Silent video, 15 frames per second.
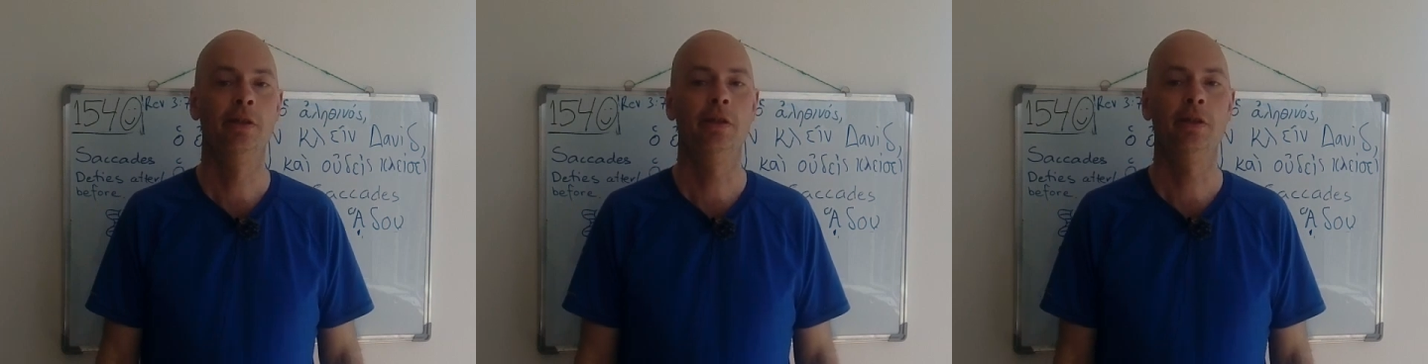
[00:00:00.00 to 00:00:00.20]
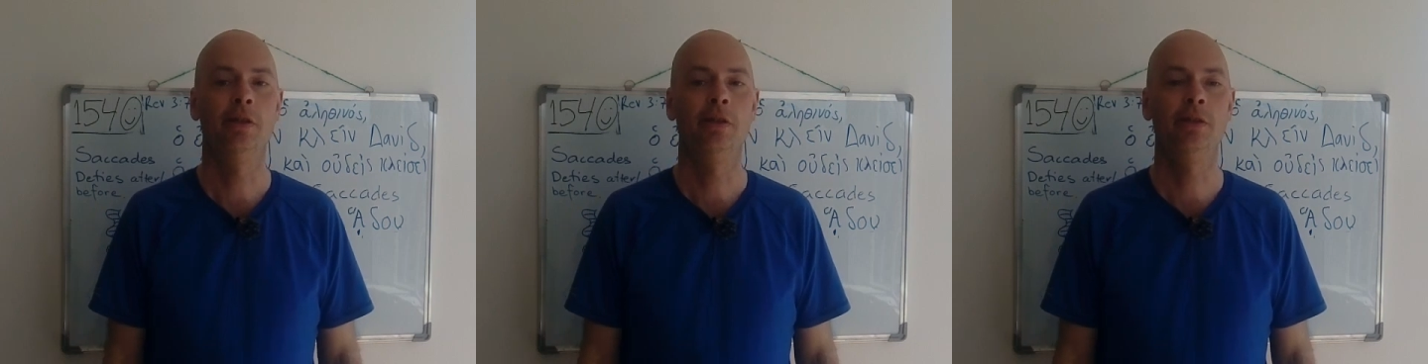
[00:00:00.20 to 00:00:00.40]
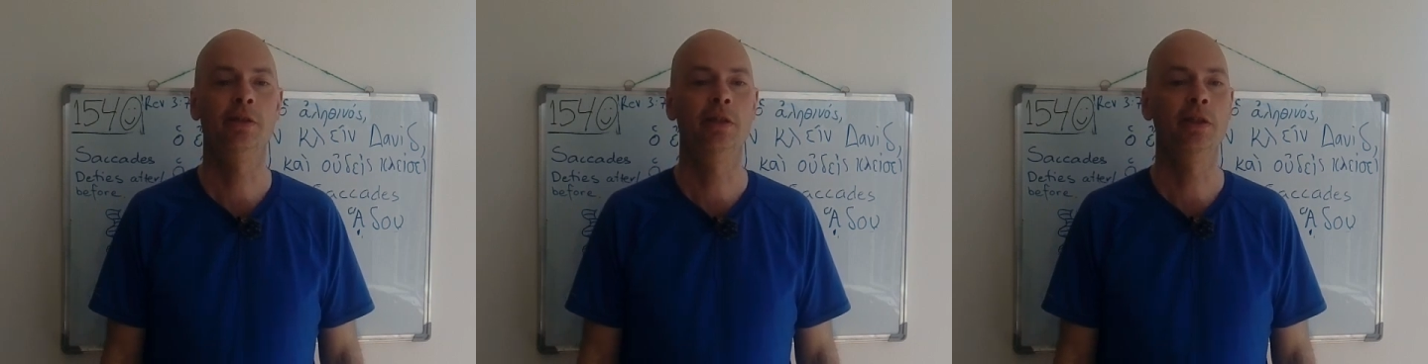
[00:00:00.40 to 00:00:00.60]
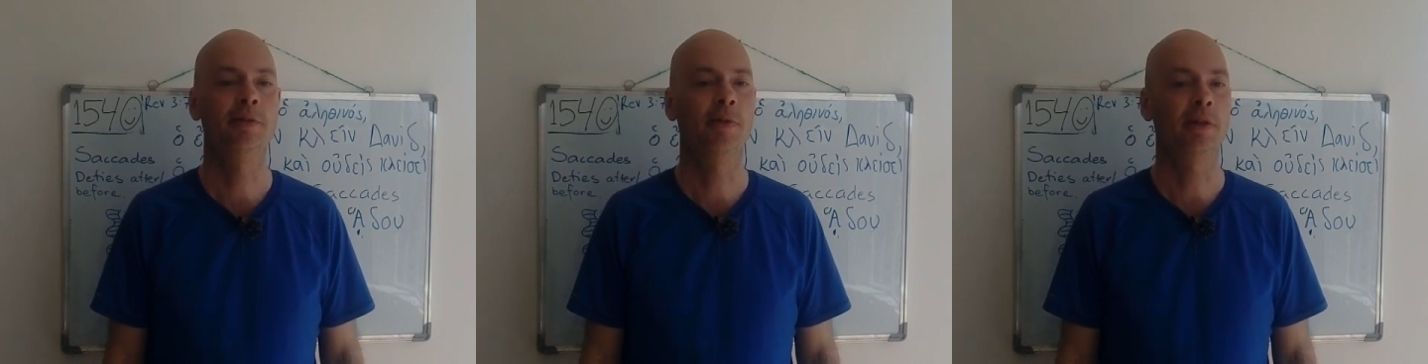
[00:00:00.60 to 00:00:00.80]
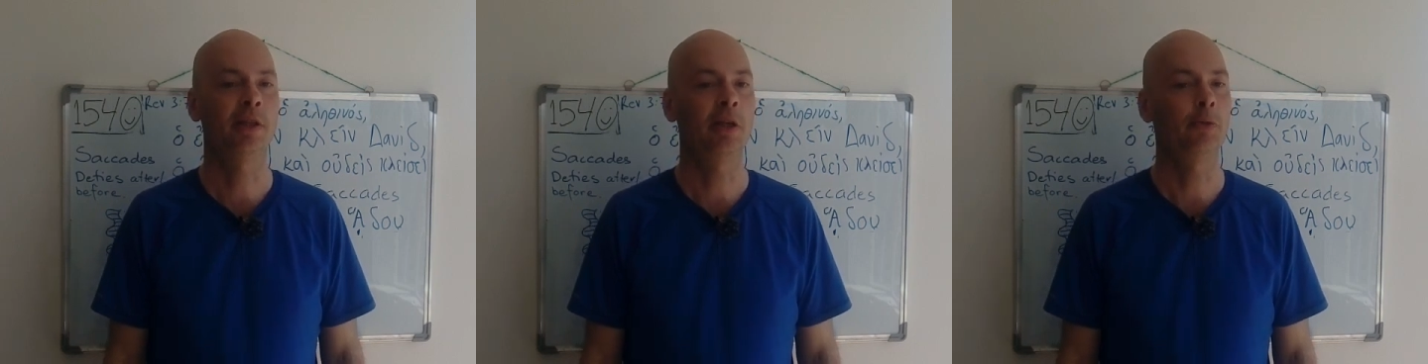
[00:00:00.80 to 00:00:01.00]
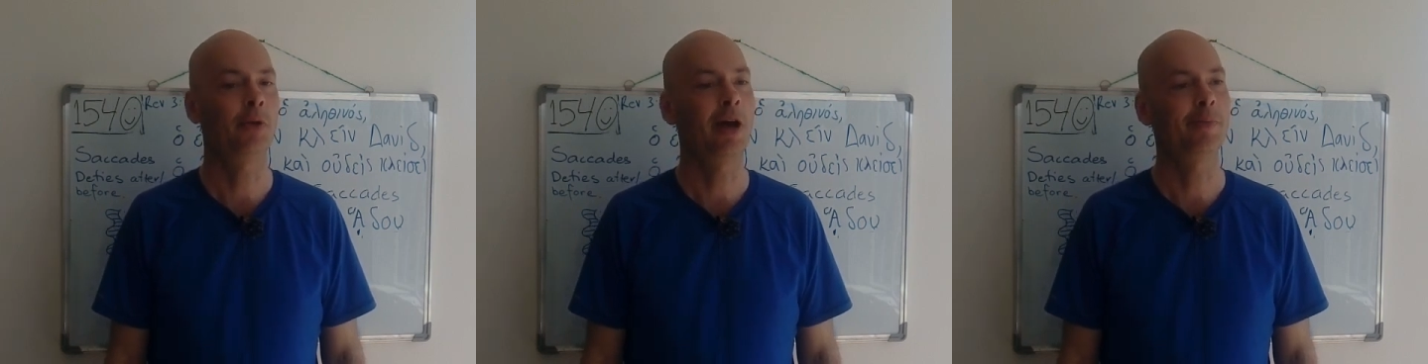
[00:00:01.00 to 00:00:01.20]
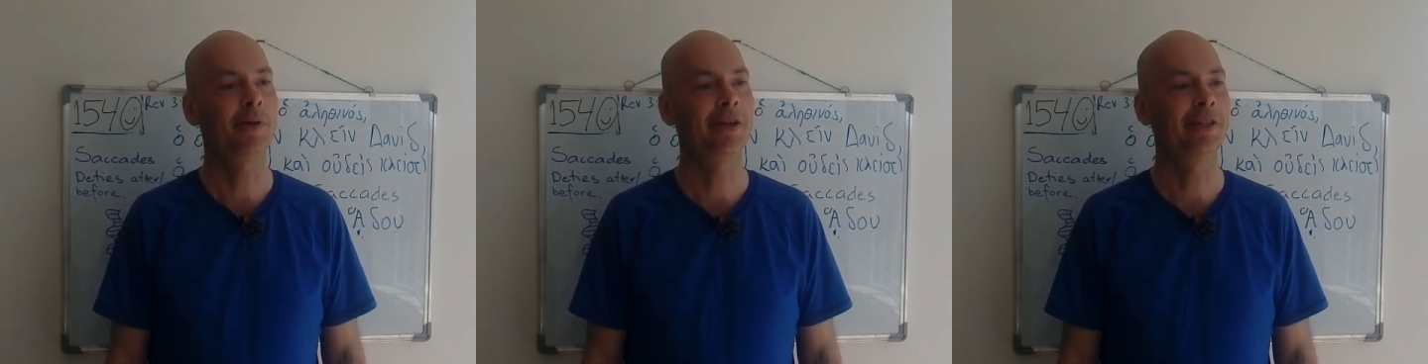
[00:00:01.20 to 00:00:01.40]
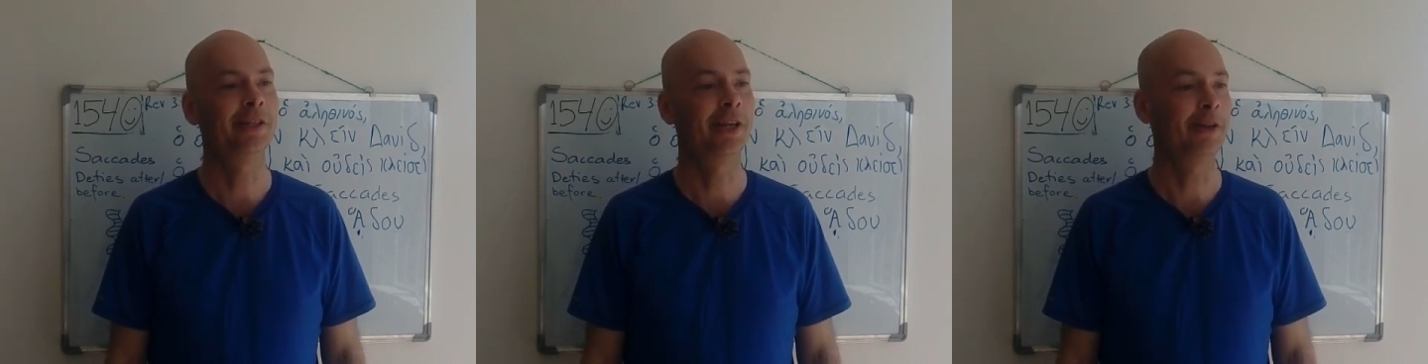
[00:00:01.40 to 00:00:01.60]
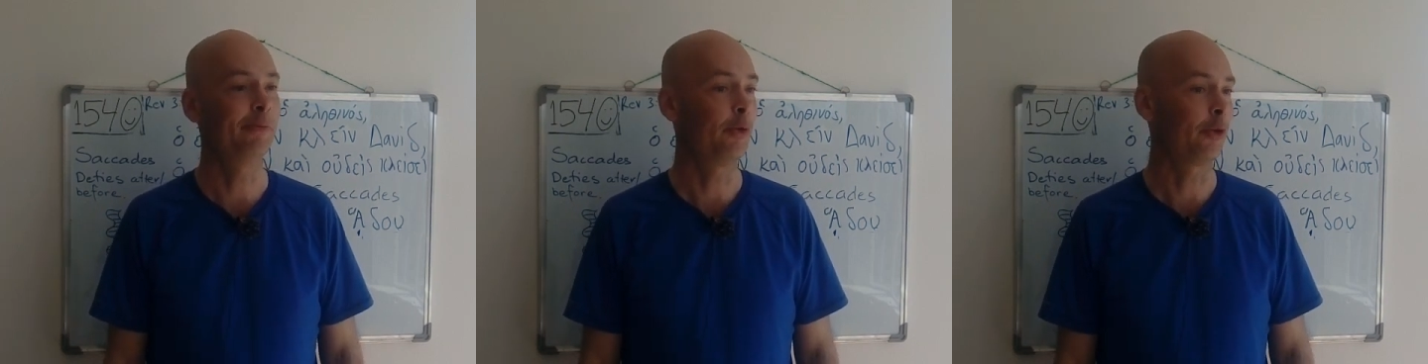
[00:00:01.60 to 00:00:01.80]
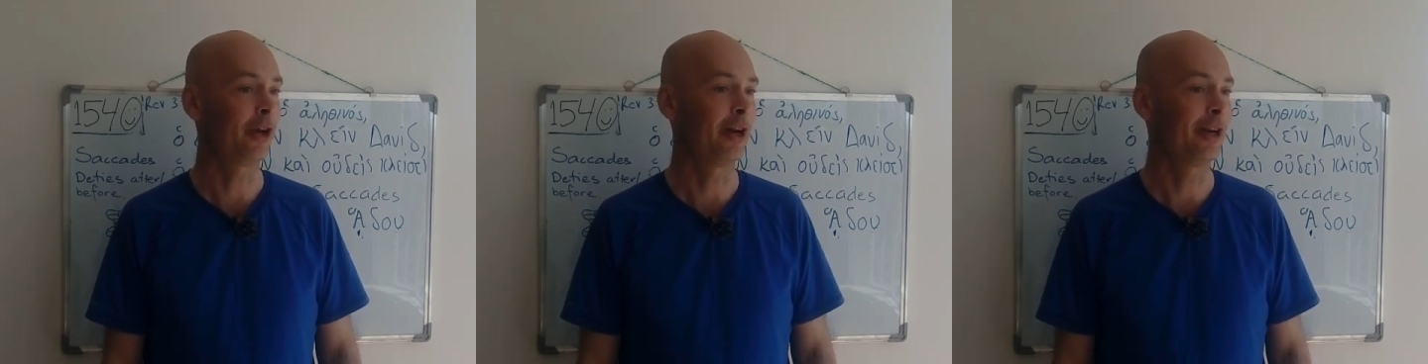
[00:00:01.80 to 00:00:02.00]
Uh, think what could happen in three,
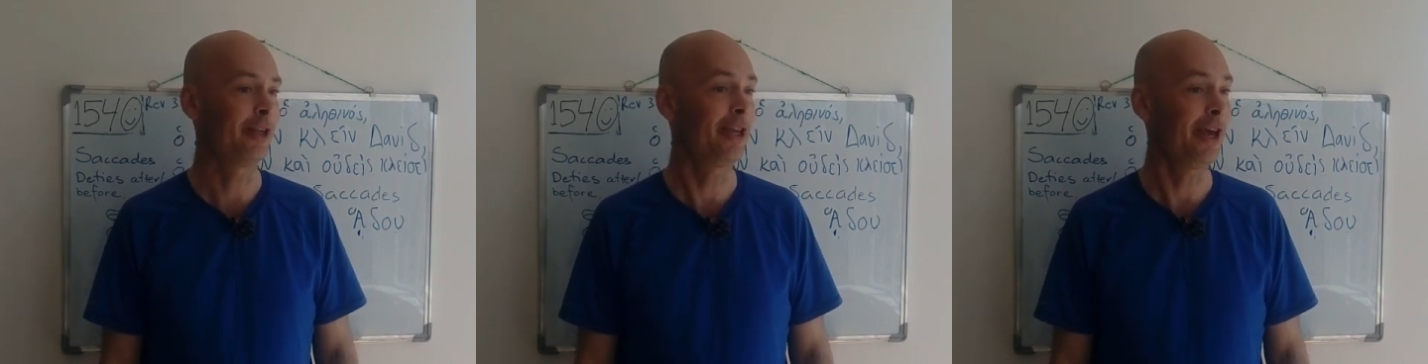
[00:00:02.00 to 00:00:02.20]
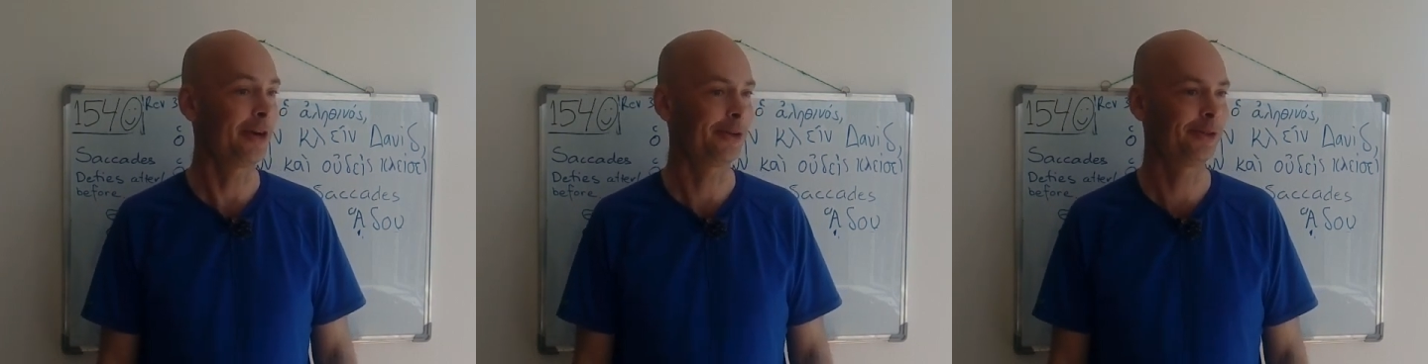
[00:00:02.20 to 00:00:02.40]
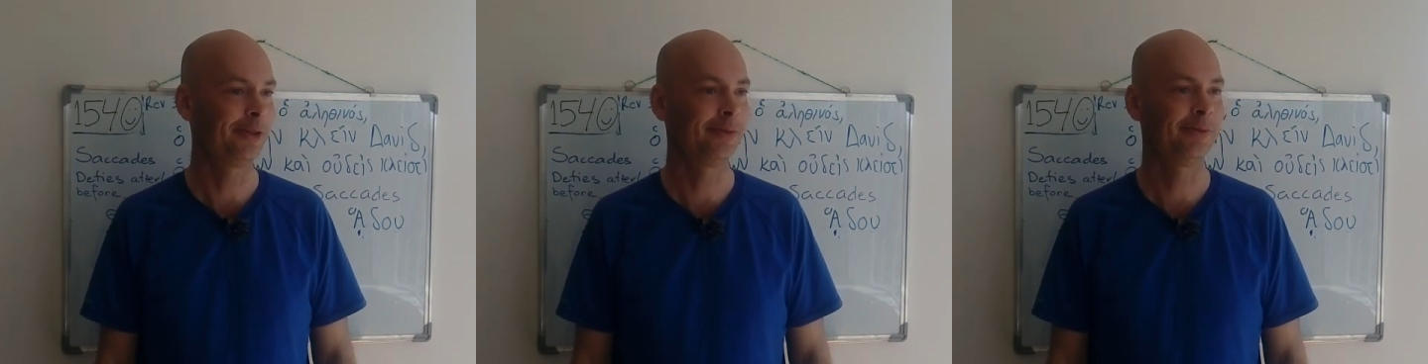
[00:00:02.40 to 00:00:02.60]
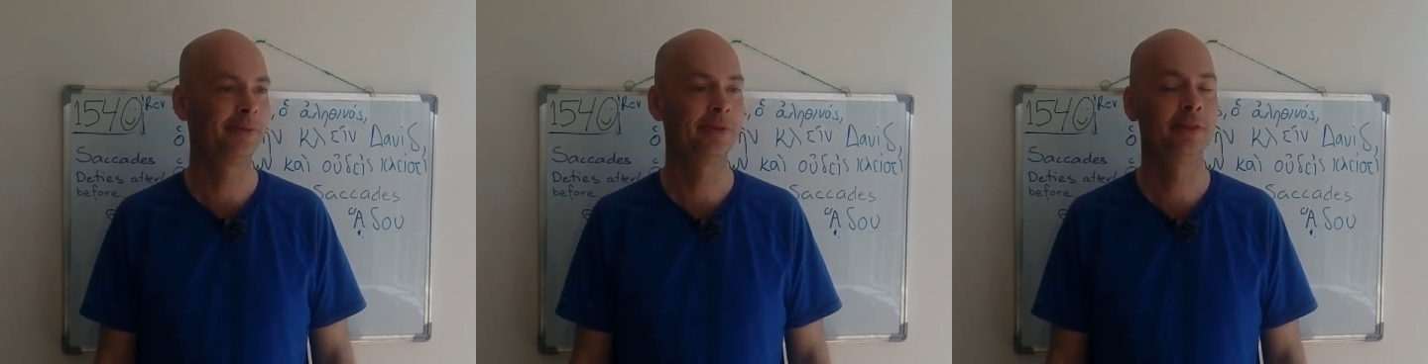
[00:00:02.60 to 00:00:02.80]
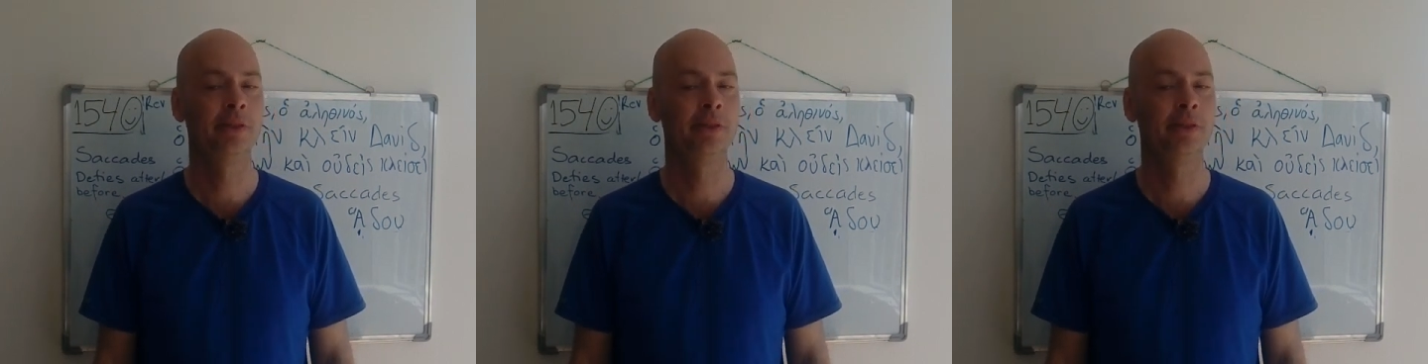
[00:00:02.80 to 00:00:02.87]
four hundred years.